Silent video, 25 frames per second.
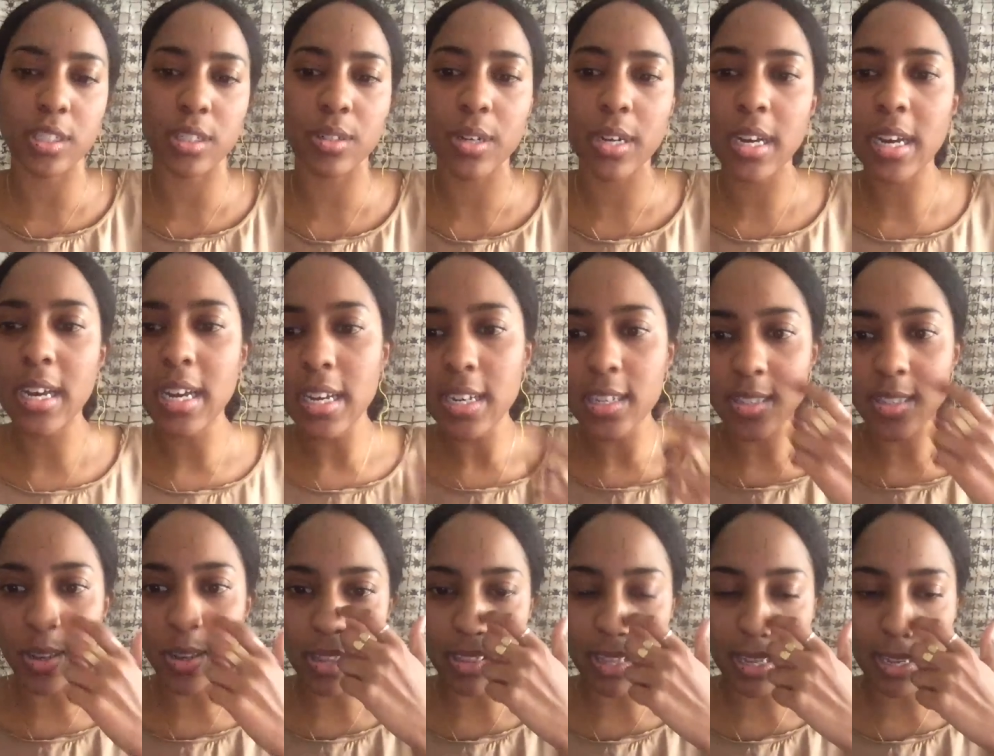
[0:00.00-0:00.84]
do.
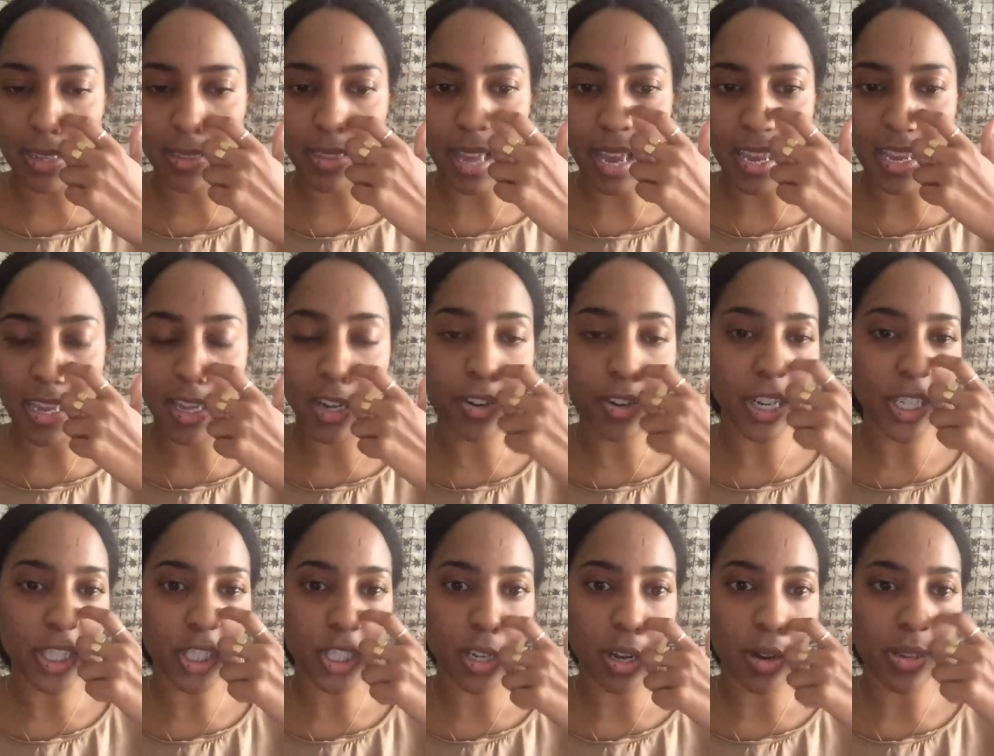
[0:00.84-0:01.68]
So I think that
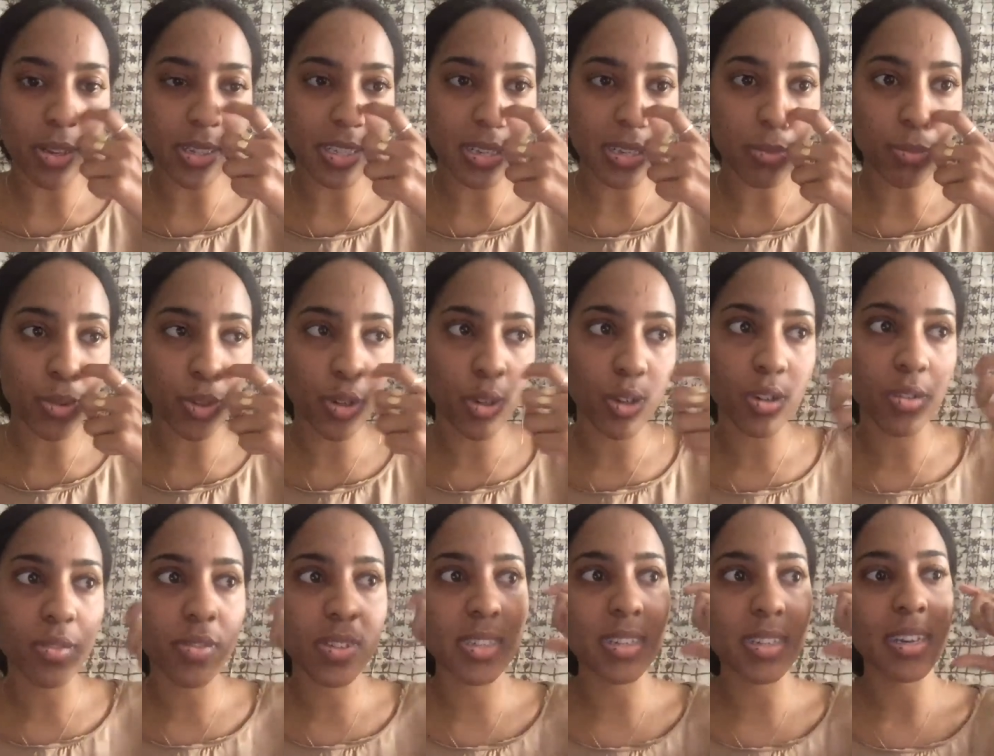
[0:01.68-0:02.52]
iteration always
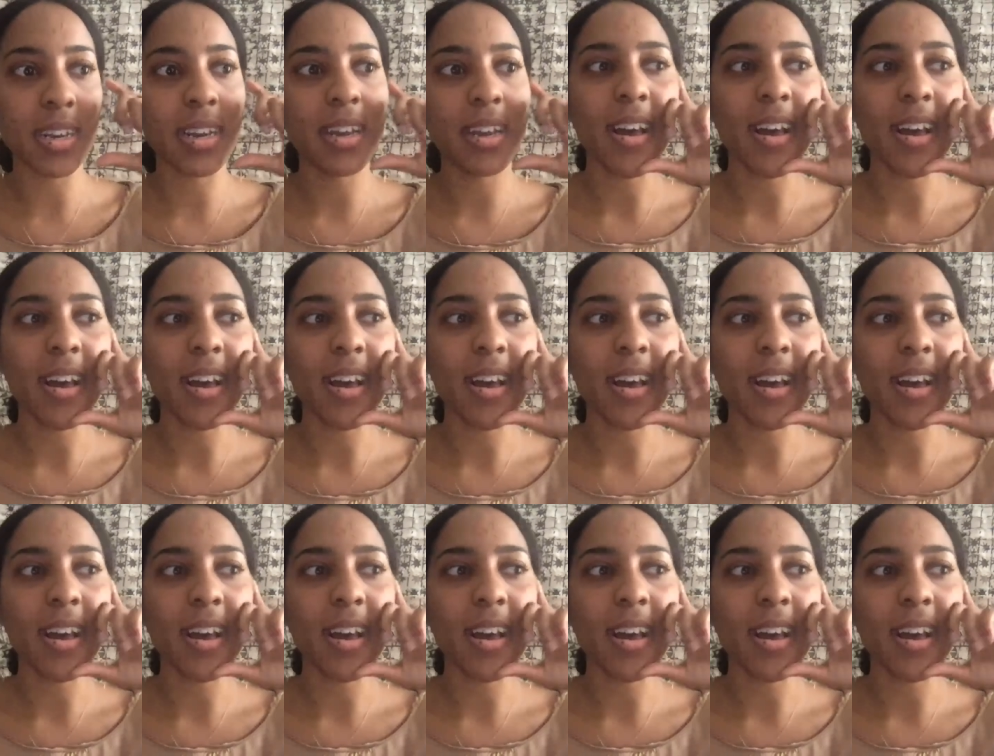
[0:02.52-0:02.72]
improves.